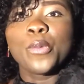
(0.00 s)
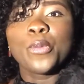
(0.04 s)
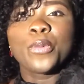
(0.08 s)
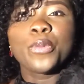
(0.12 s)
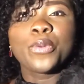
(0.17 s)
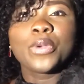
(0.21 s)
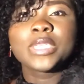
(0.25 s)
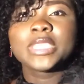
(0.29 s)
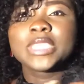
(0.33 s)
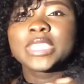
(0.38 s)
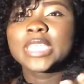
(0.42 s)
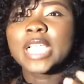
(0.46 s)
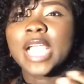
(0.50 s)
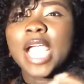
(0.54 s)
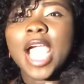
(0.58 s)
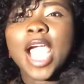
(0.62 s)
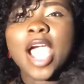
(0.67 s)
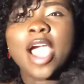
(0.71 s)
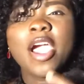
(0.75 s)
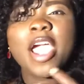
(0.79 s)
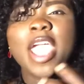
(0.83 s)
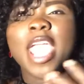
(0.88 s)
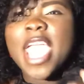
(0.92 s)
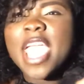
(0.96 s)
Which,
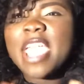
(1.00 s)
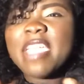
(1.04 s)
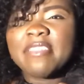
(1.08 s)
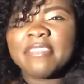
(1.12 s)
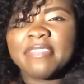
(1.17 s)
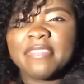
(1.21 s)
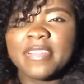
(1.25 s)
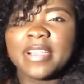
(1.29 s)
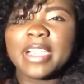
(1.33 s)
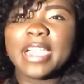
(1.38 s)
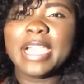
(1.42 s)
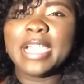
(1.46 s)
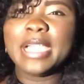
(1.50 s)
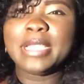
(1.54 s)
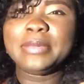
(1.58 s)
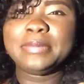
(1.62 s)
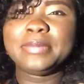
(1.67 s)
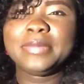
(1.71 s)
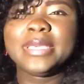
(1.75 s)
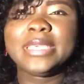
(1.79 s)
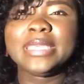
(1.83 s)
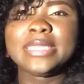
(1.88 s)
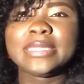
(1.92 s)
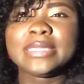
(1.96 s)
however, I
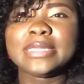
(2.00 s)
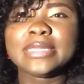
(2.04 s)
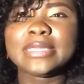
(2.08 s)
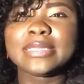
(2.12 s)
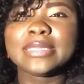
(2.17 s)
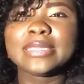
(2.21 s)
mean,